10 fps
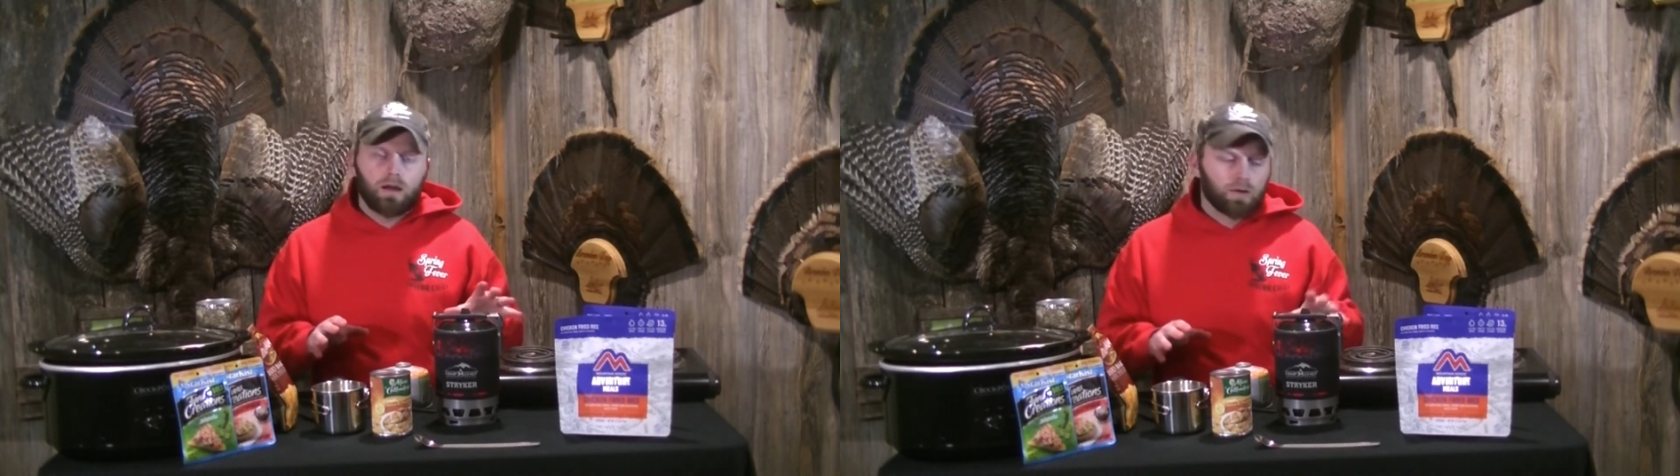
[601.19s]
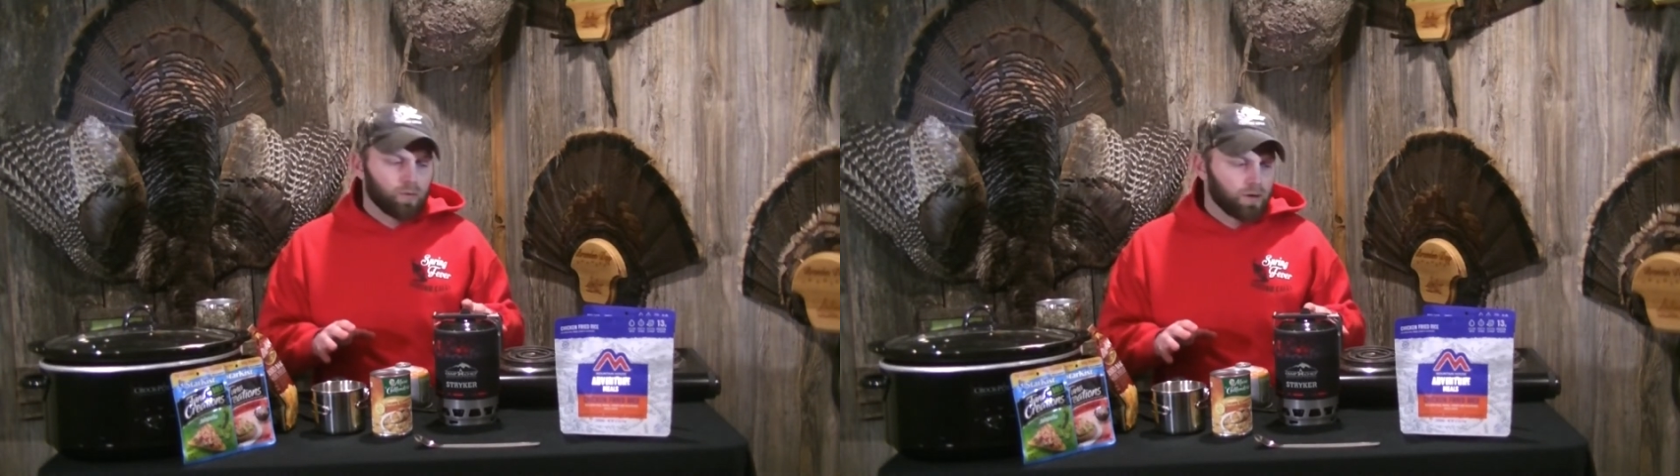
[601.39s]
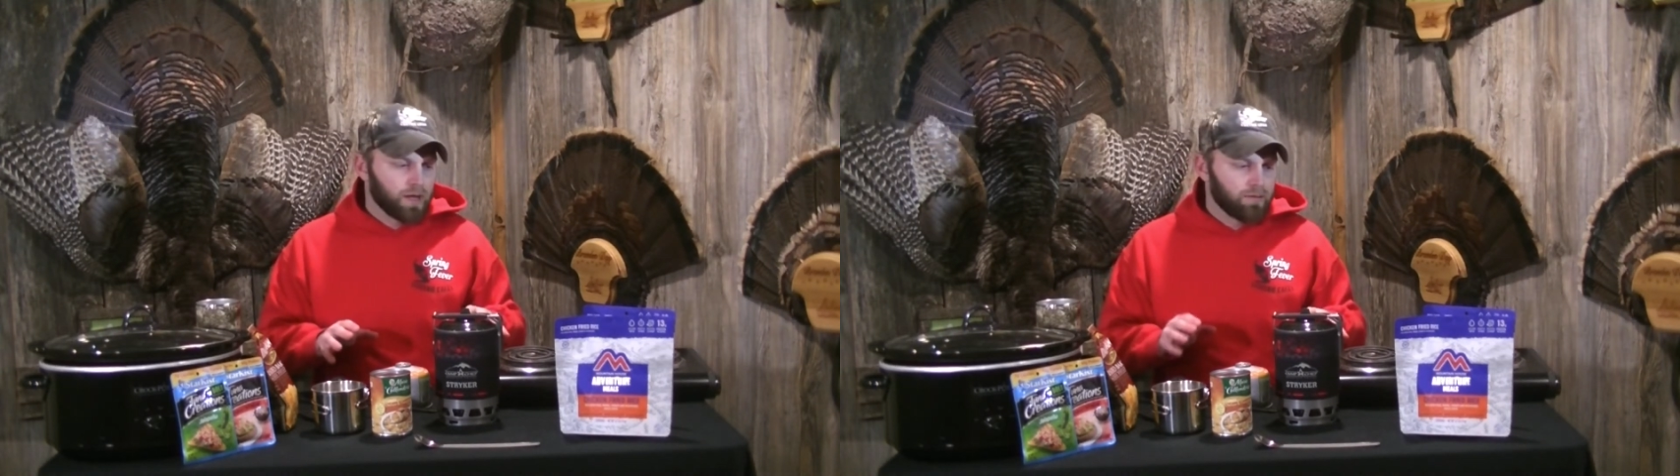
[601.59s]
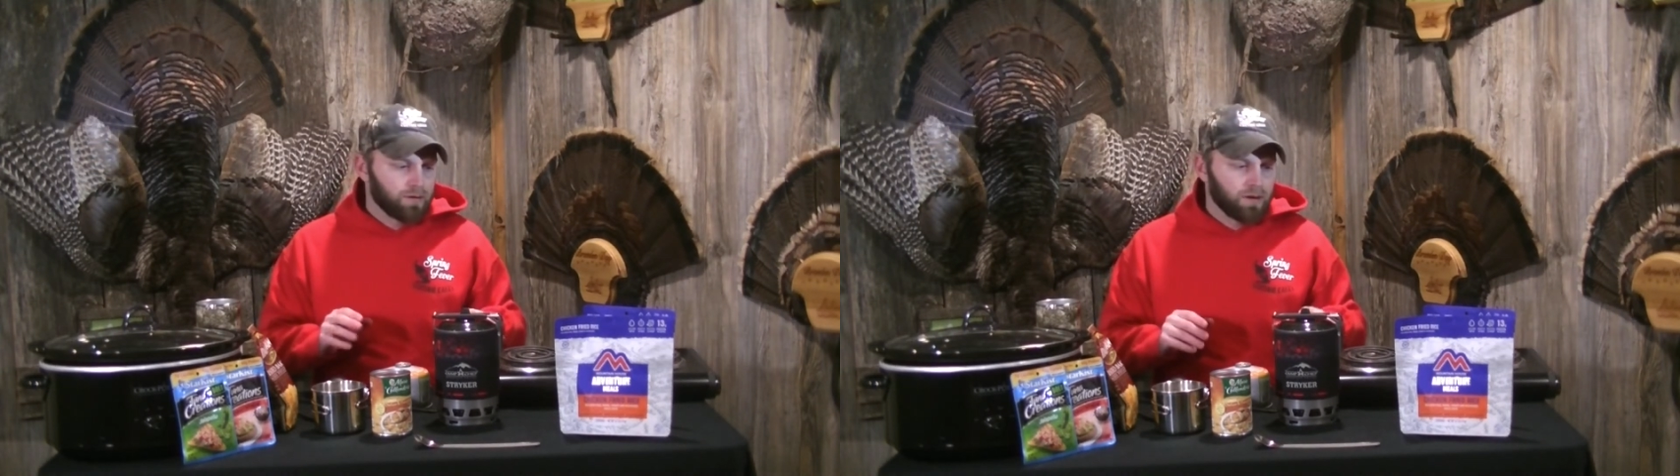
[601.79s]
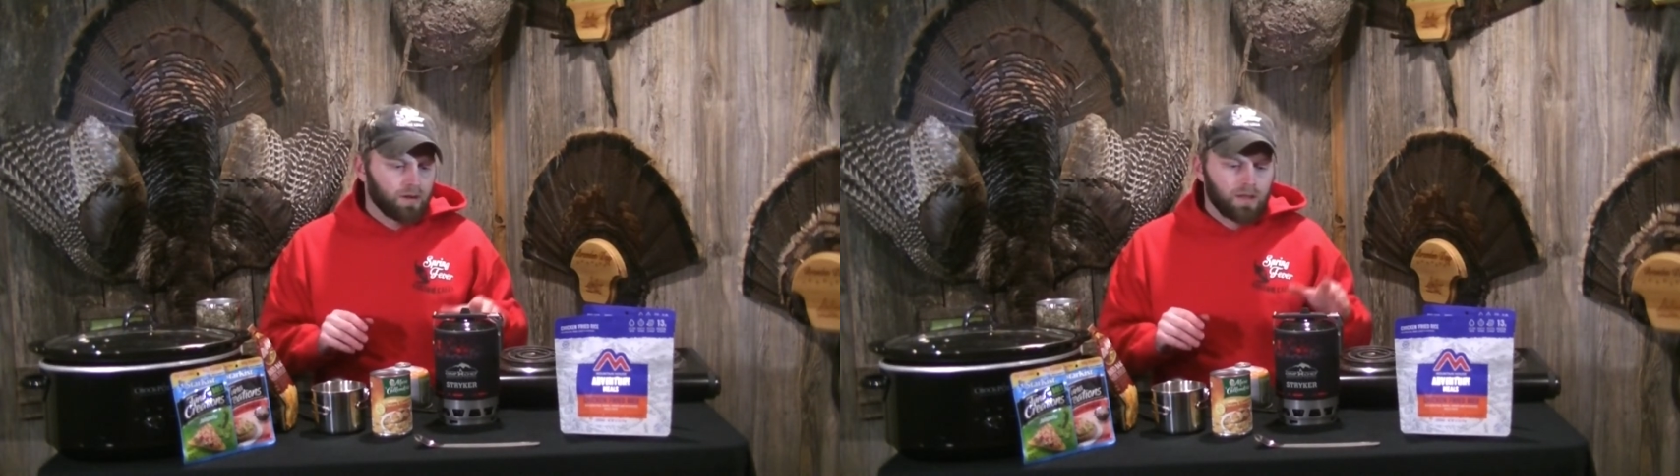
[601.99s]
spot or
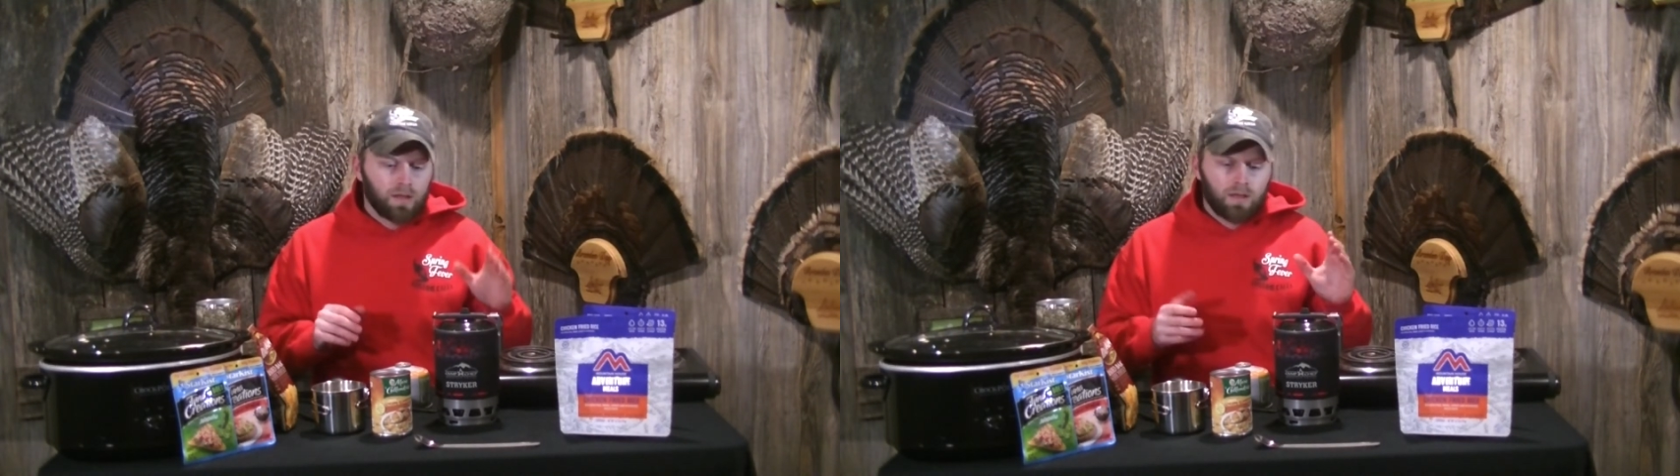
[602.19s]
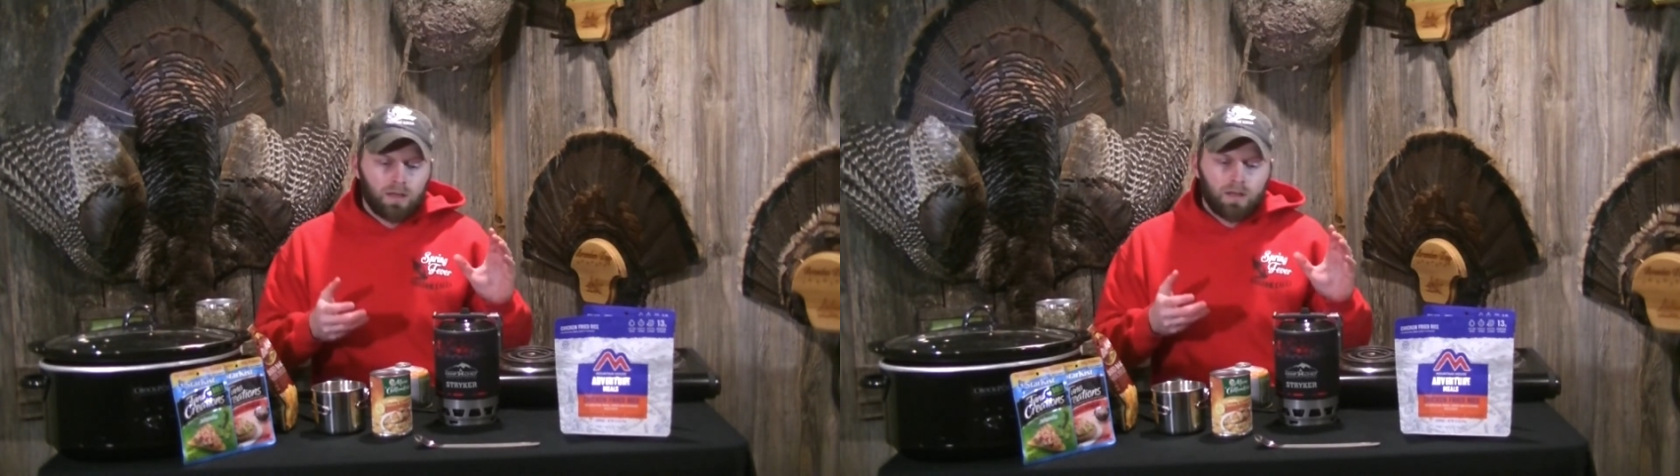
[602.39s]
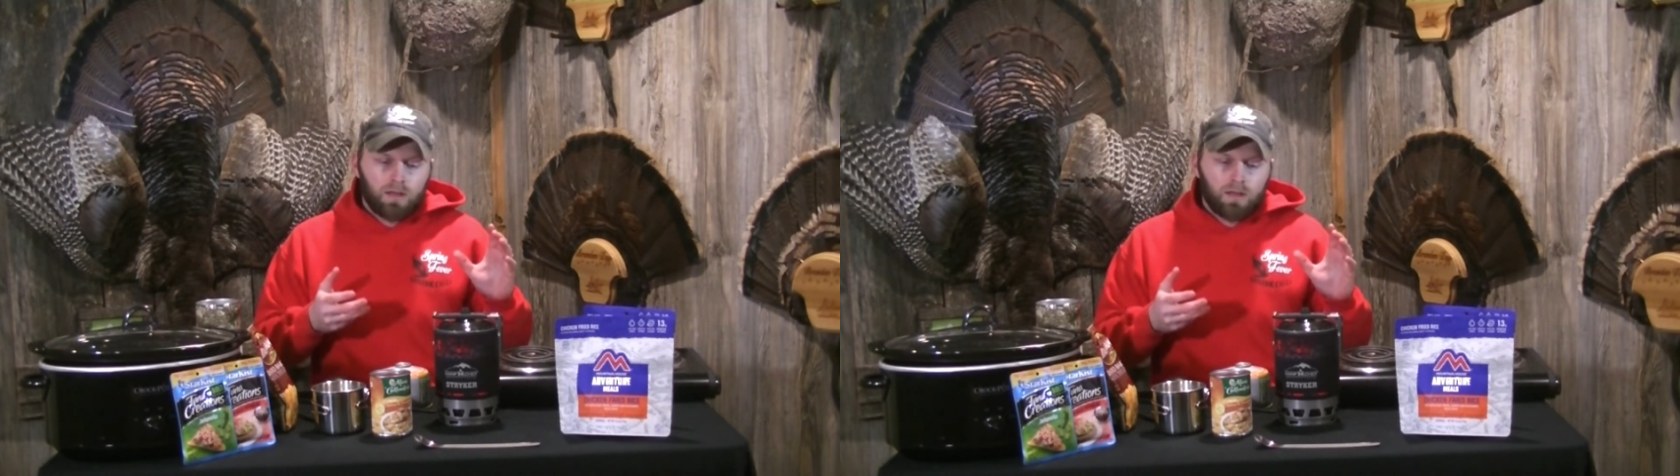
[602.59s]
whatever.